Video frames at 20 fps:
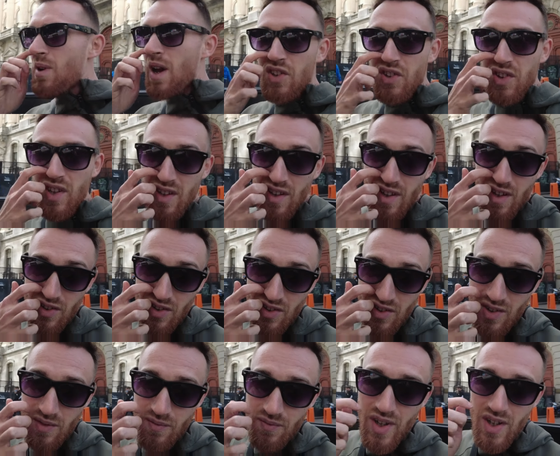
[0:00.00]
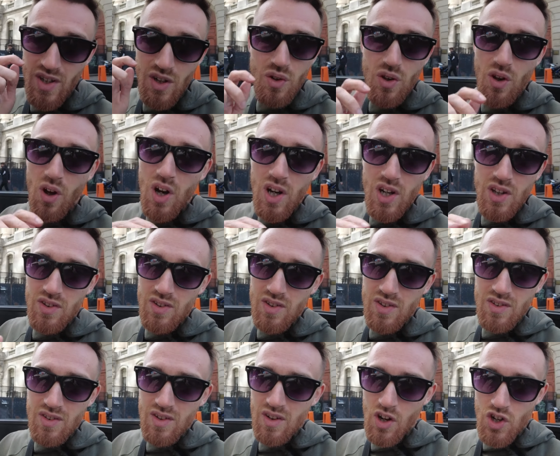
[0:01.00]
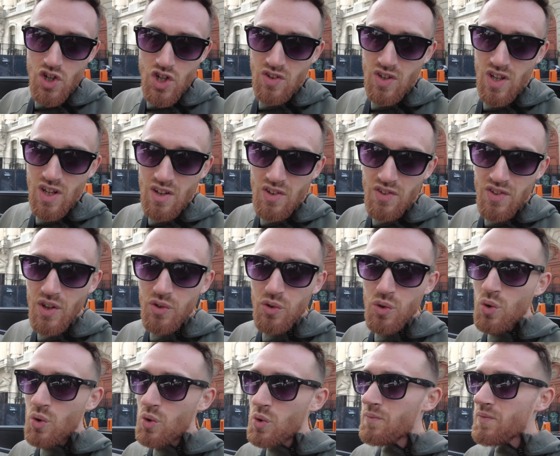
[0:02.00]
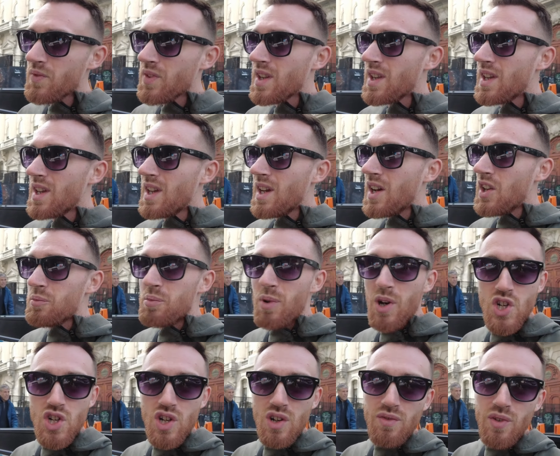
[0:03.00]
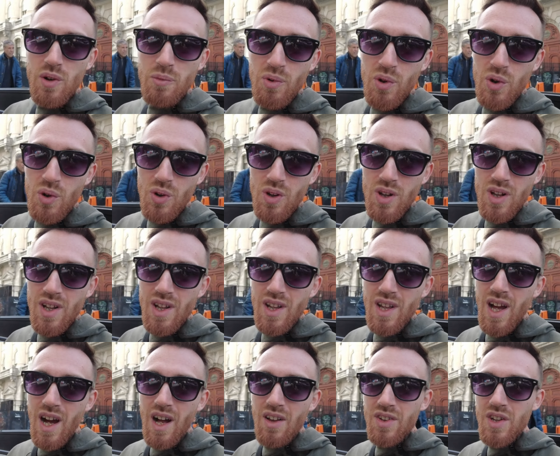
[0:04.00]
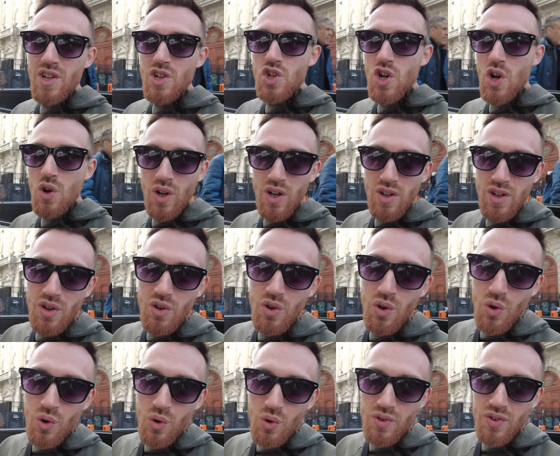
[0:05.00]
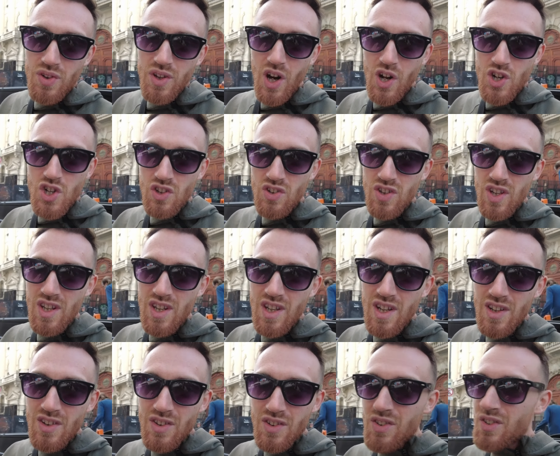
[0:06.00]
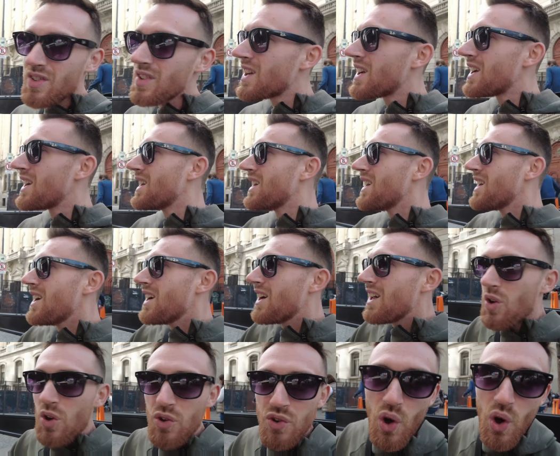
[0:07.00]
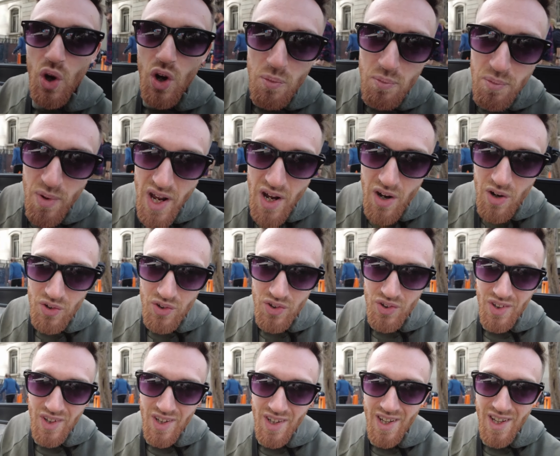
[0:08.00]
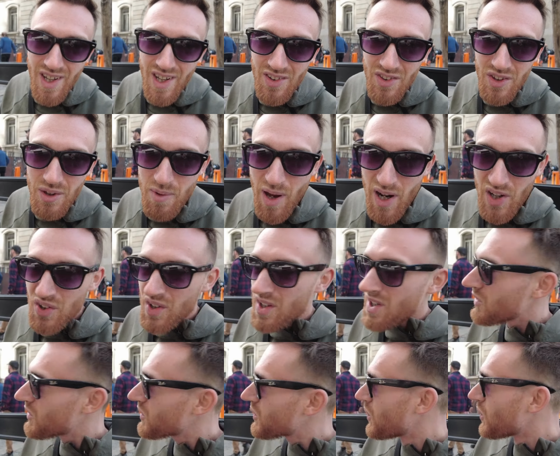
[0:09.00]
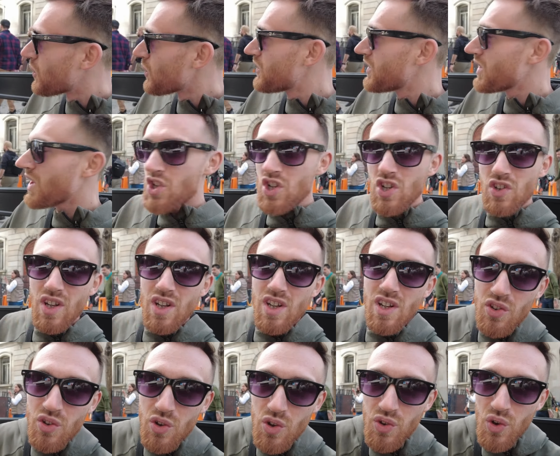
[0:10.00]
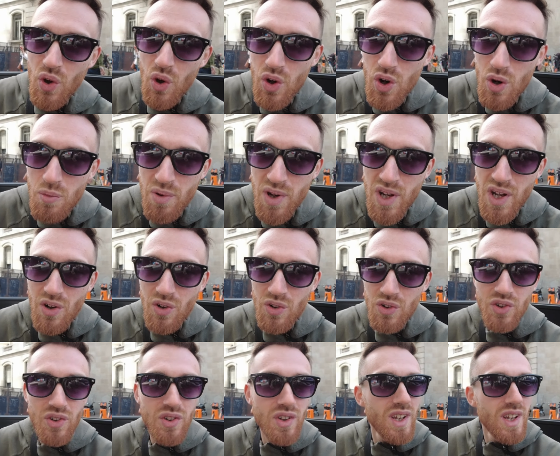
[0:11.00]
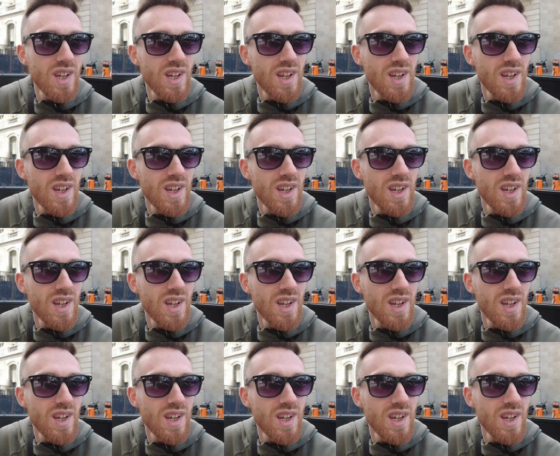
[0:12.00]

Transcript: Mexicans, they don't like the Argentinians at all, especially in football, and they jokingly call the Argentinians Los Europeos. The Mexicans call the Argentinians Los Europeos.